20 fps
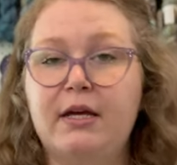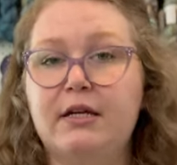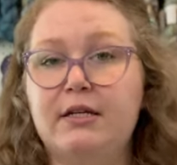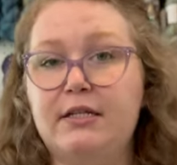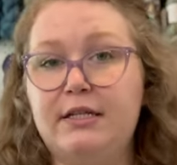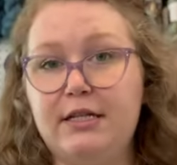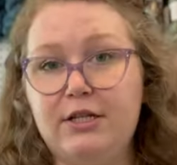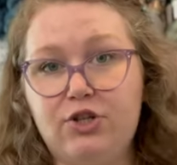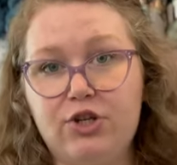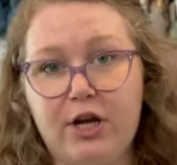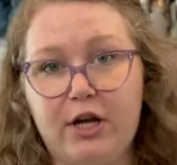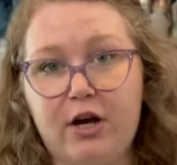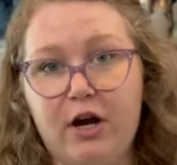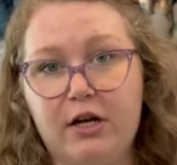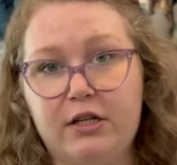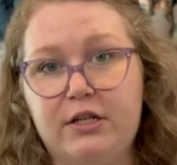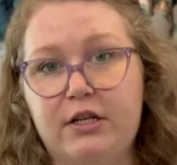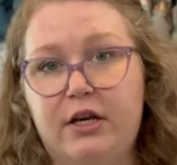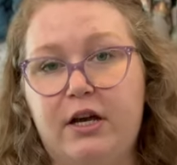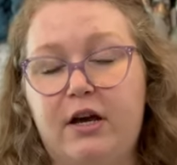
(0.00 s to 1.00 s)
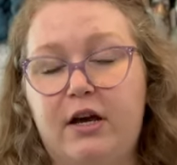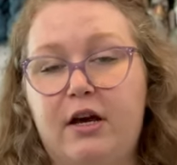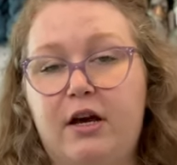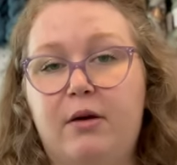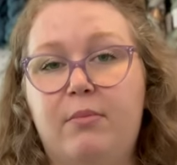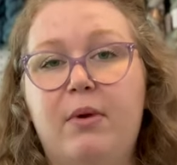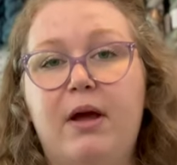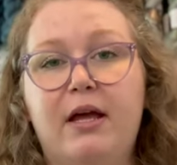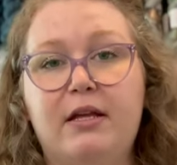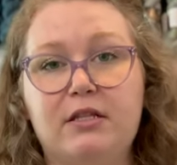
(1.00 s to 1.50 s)
DJ got to
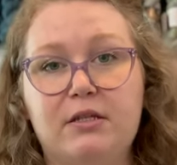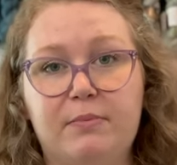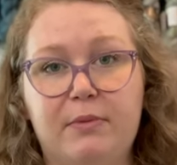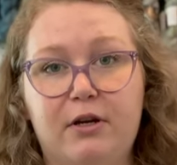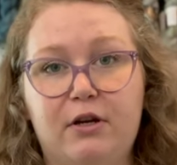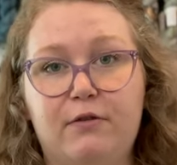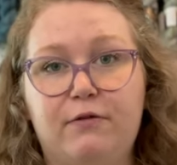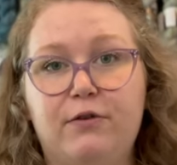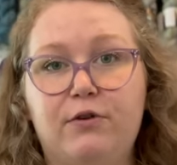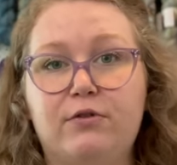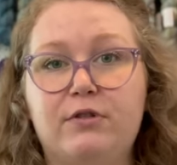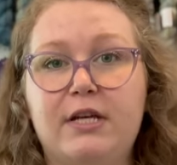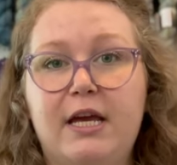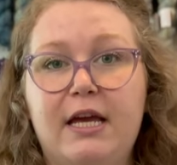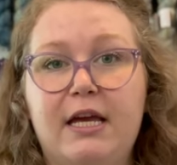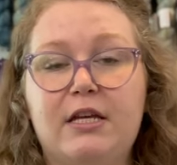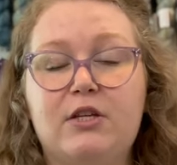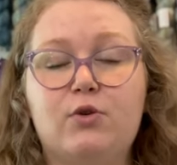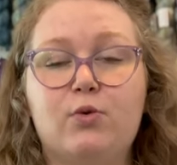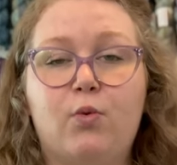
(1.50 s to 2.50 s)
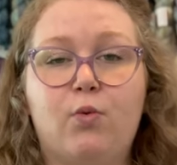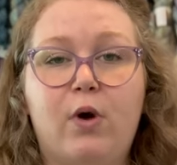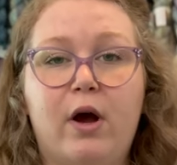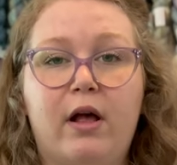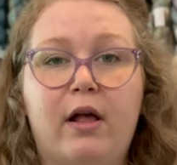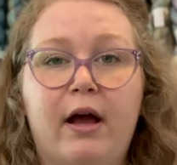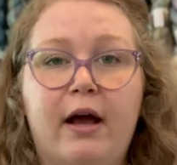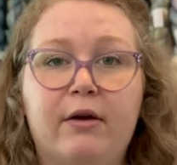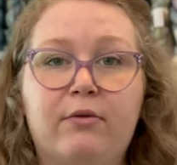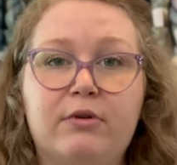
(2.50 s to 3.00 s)
come and spend a few days
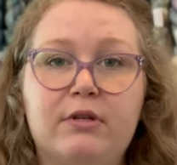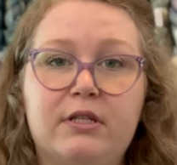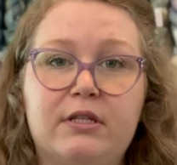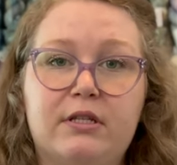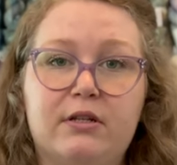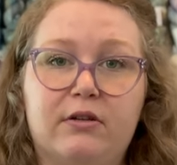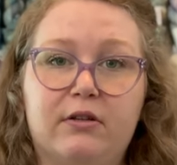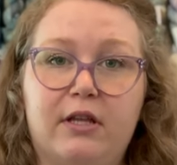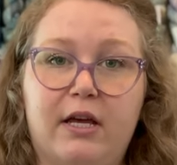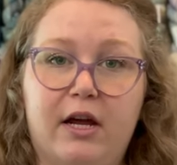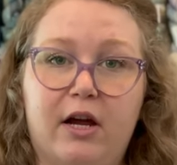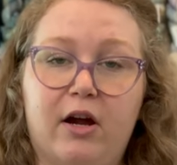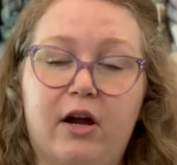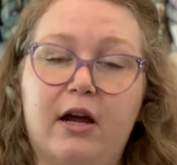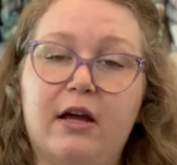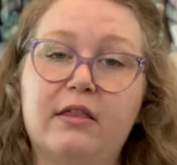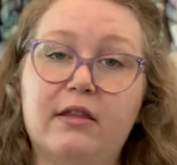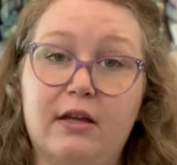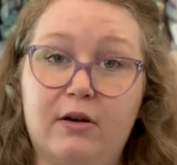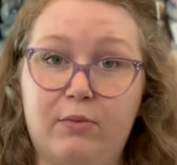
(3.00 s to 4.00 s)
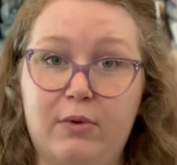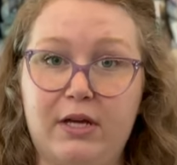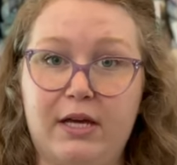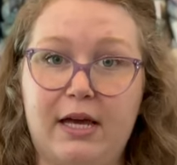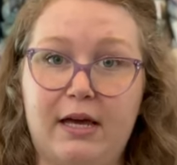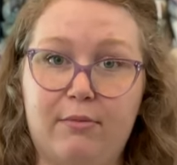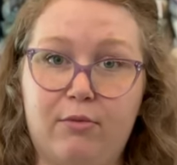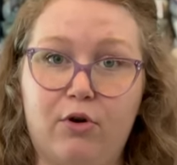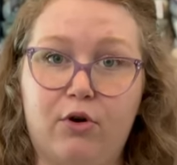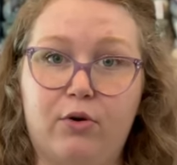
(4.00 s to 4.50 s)
while I was still there, and then we
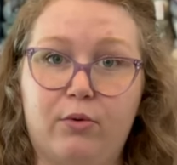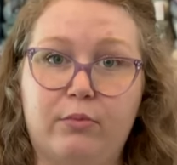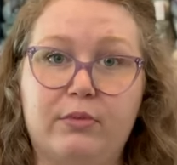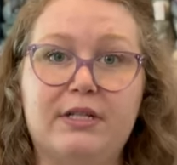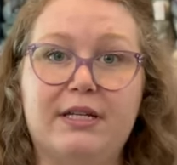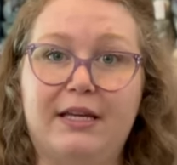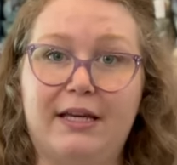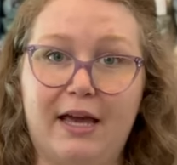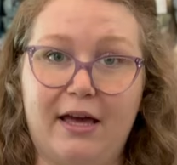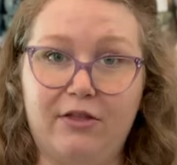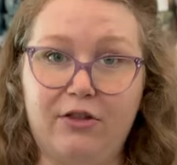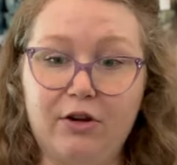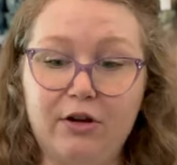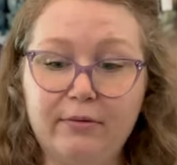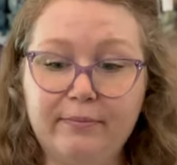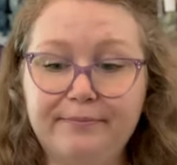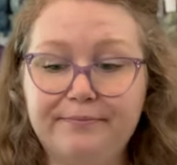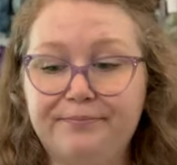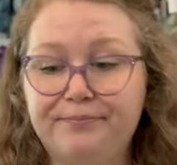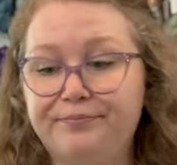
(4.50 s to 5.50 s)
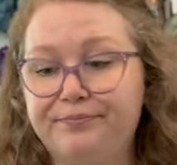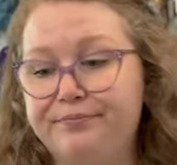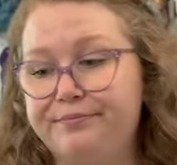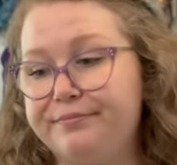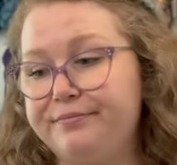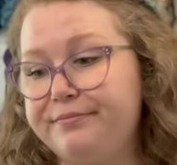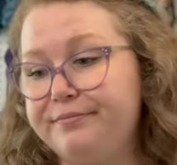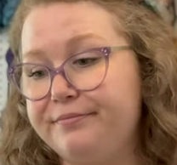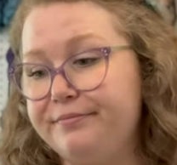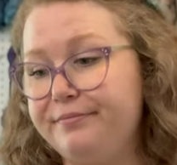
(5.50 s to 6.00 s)
came home together.
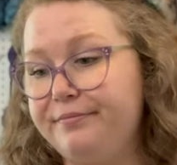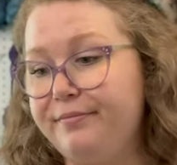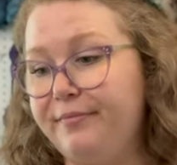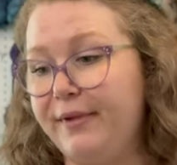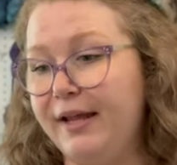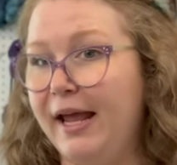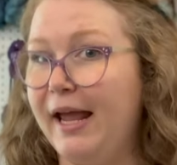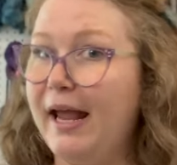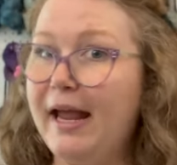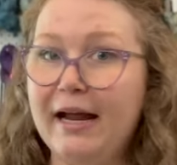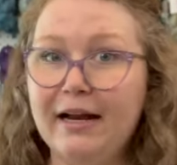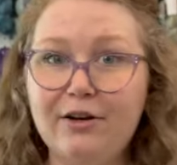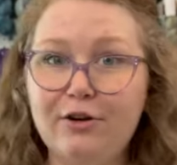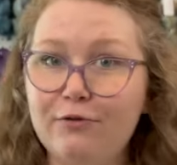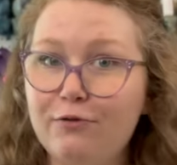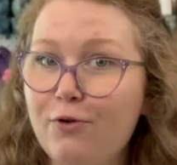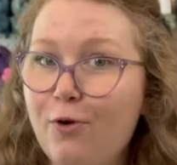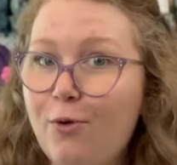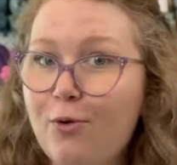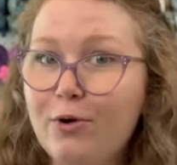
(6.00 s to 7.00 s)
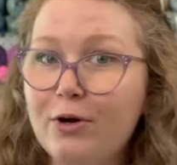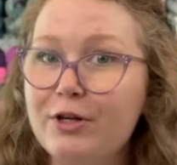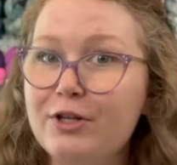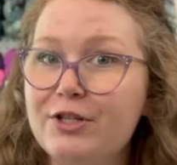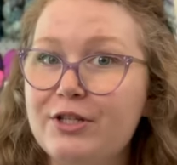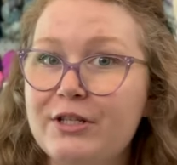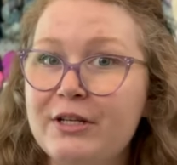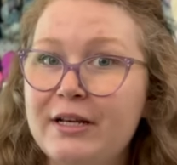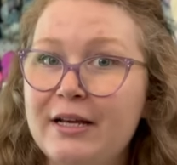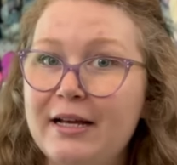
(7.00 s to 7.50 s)
And of
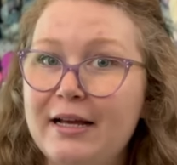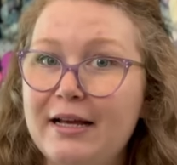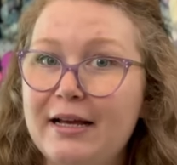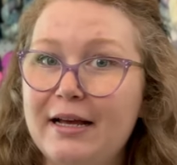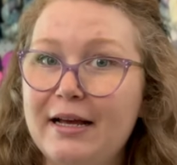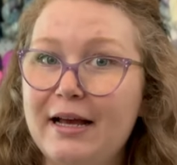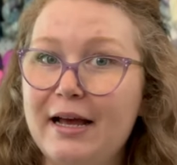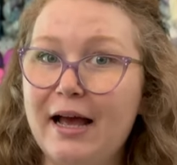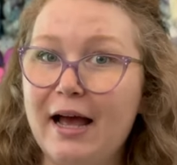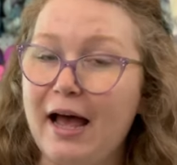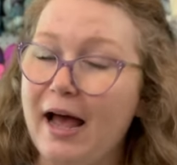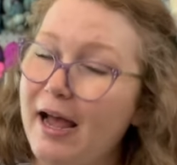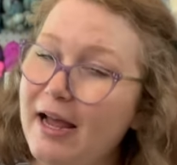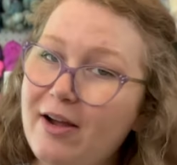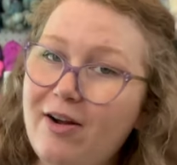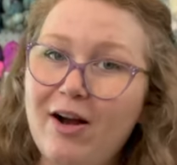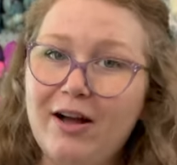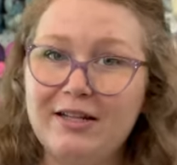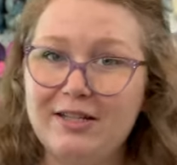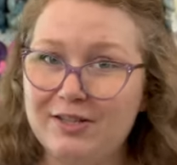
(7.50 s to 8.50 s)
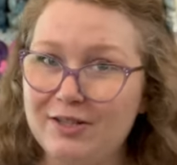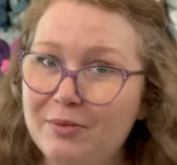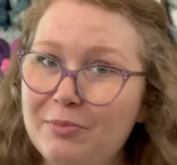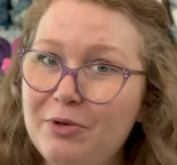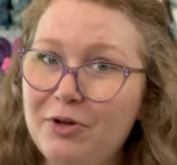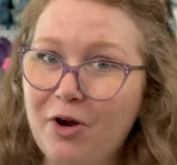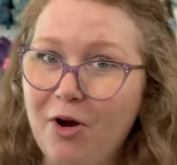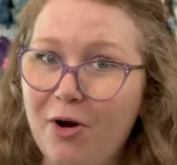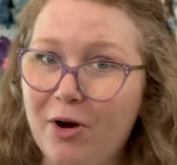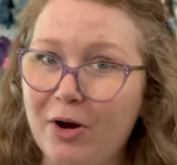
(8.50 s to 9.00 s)
course, I got some
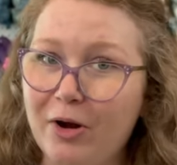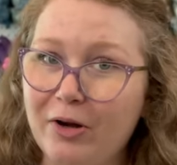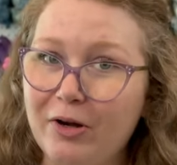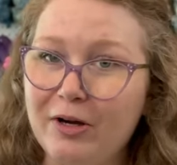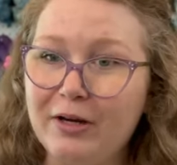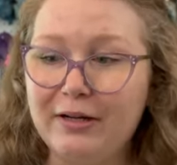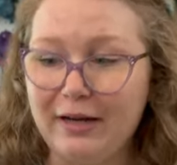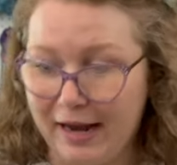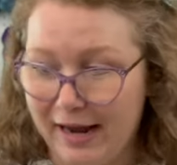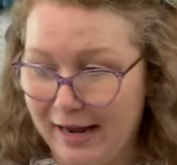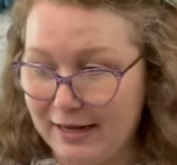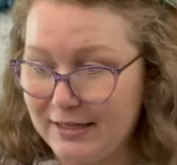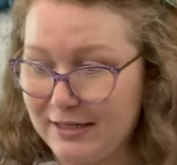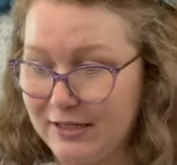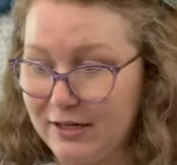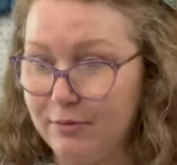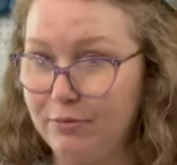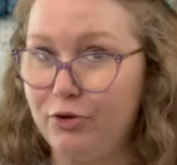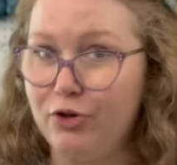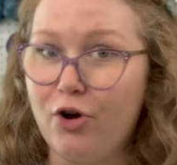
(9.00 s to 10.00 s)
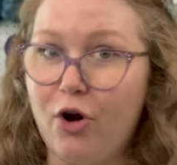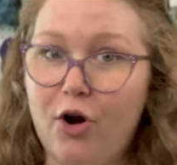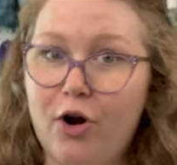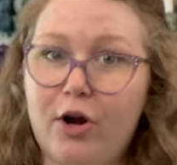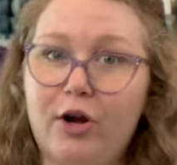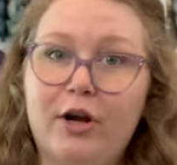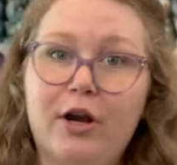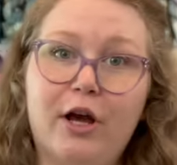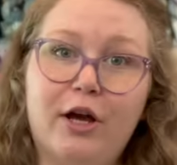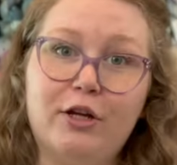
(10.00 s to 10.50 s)
yarn and some
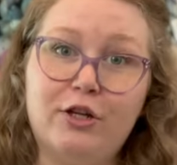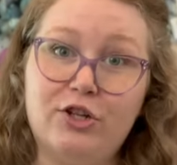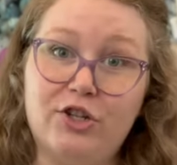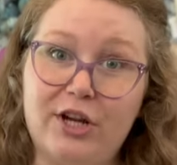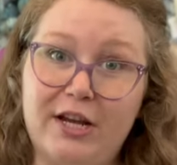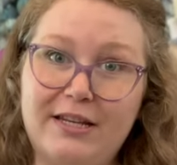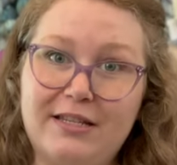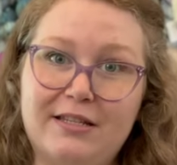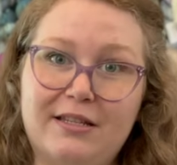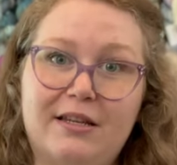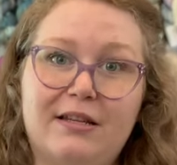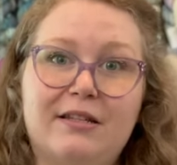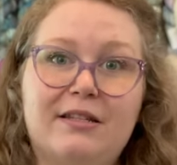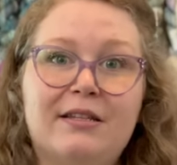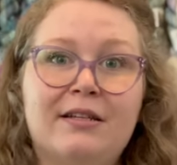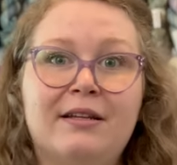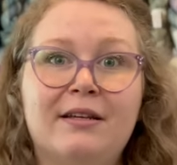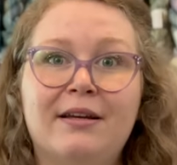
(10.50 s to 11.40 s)
yarn adjacent